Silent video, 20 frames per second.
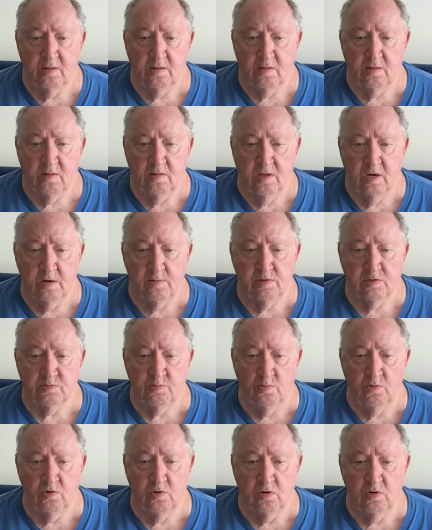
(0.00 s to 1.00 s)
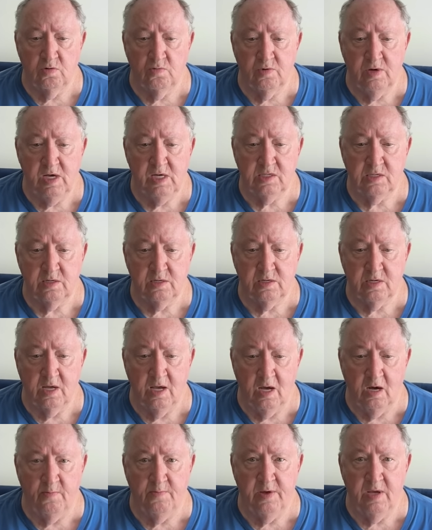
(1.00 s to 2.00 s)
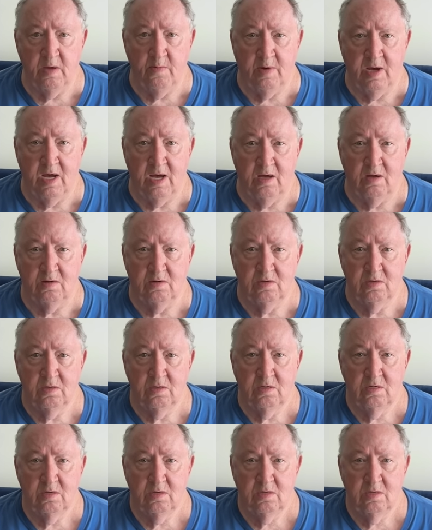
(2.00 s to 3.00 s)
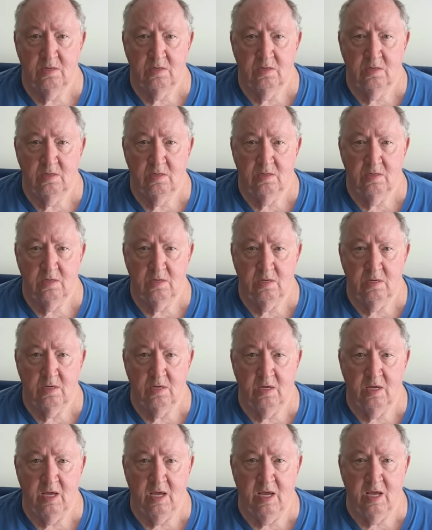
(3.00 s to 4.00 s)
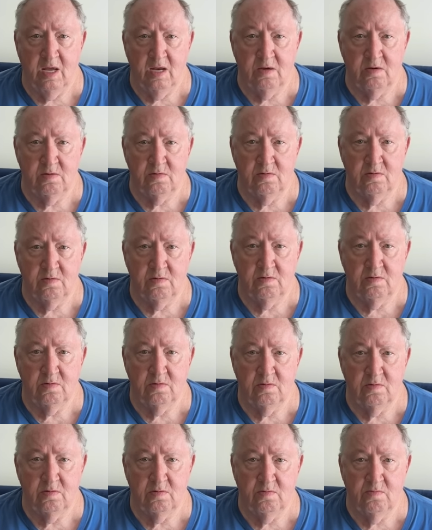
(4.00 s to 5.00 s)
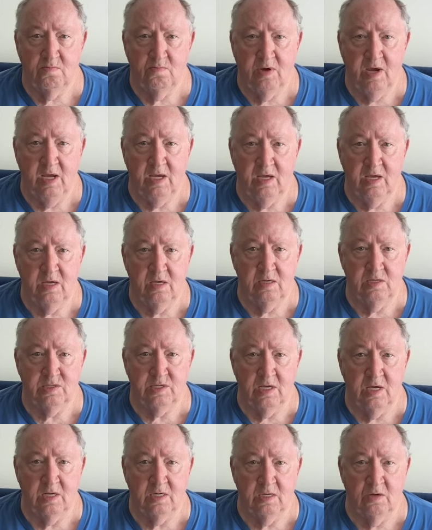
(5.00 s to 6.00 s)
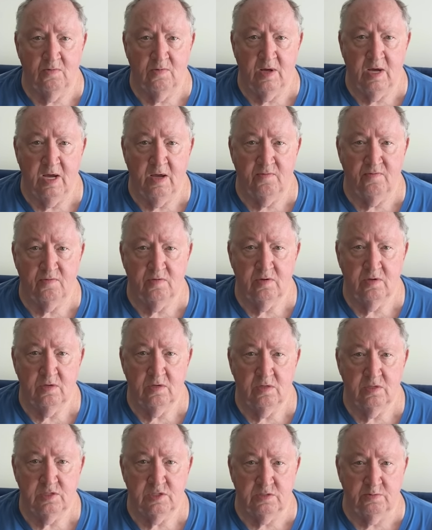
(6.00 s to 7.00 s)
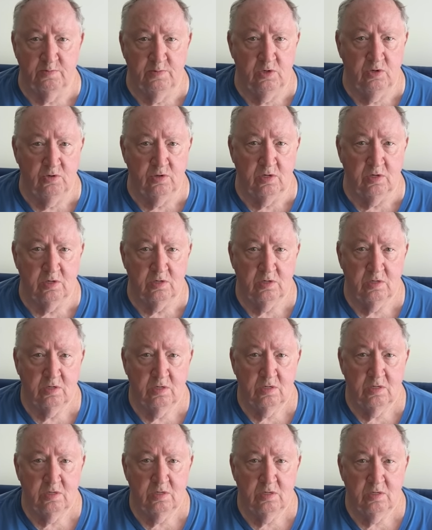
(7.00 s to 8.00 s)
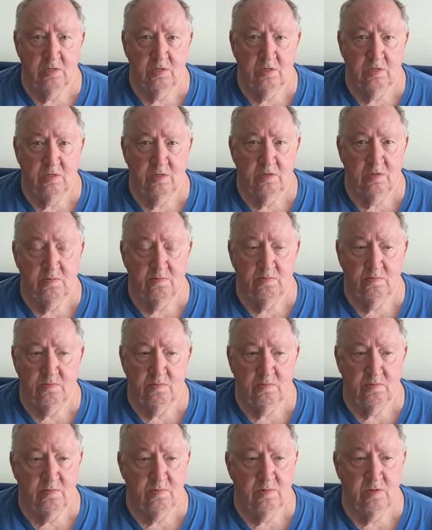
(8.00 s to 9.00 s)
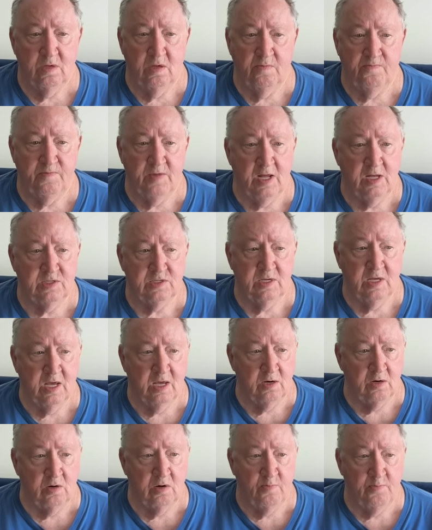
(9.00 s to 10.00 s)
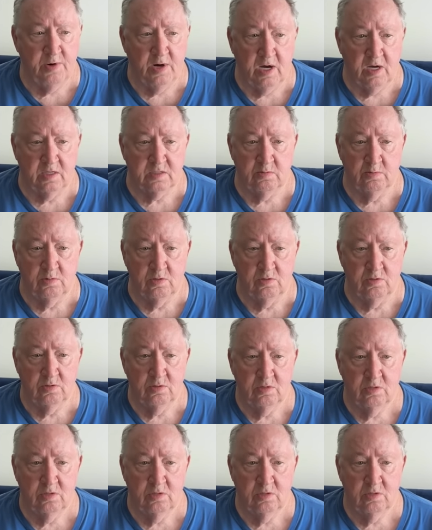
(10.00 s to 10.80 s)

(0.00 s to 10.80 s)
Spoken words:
there was more reason to help him out and make his end of life smoother, if that's at all possible.